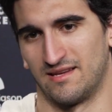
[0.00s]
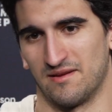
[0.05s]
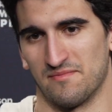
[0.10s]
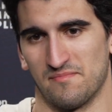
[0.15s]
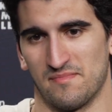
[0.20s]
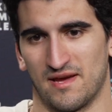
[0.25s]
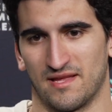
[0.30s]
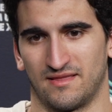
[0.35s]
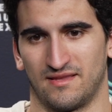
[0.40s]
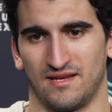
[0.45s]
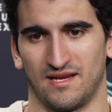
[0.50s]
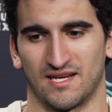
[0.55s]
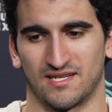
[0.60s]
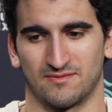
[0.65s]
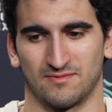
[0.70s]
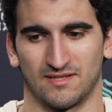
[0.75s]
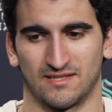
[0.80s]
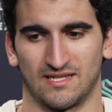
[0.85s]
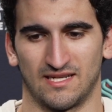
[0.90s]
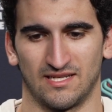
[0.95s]
met the
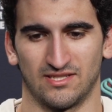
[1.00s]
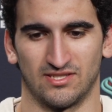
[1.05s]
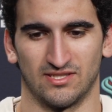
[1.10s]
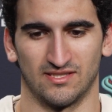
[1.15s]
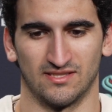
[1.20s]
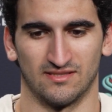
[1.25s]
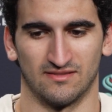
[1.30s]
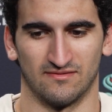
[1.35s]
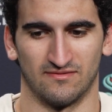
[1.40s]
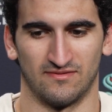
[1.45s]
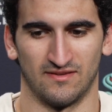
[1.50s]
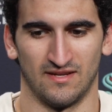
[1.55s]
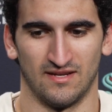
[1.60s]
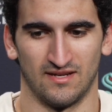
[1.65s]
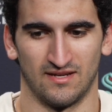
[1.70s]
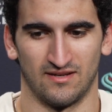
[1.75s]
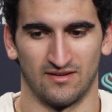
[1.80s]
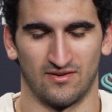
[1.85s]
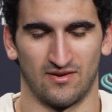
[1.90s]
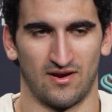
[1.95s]
expectations of,
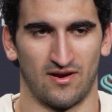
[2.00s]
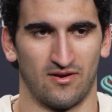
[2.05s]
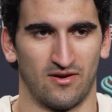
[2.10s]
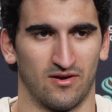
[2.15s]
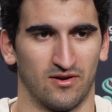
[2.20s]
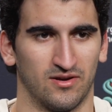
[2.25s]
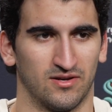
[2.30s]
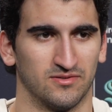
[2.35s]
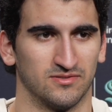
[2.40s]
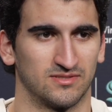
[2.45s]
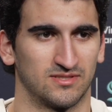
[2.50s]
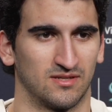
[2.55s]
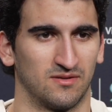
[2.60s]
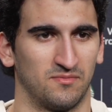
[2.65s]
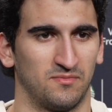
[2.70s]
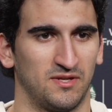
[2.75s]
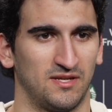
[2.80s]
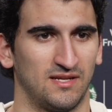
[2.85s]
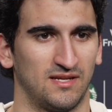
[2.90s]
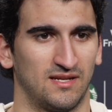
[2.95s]
how hard it was going
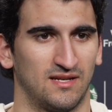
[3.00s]
to be.